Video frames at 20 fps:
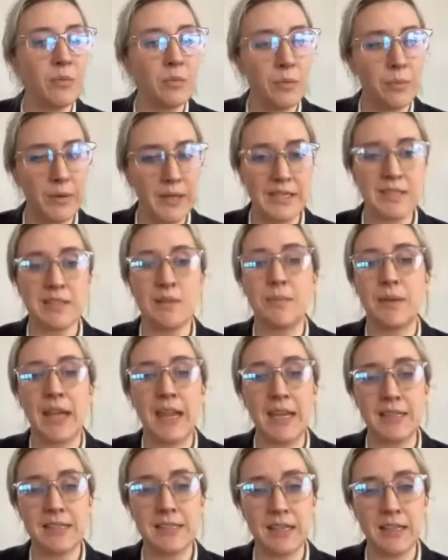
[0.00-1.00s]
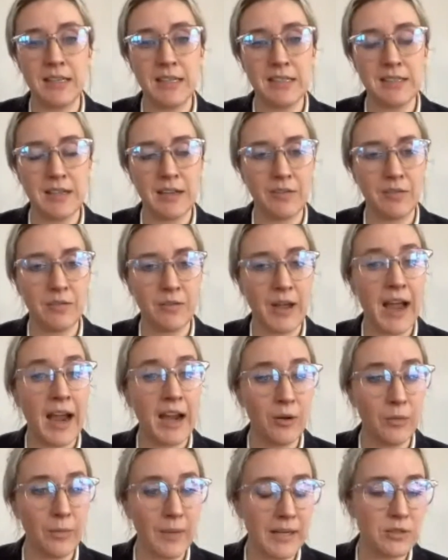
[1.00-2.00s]
We're putting some case studies of
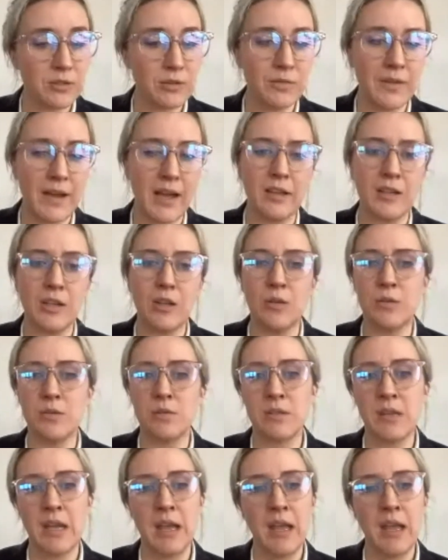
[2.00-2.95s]
higher rental values,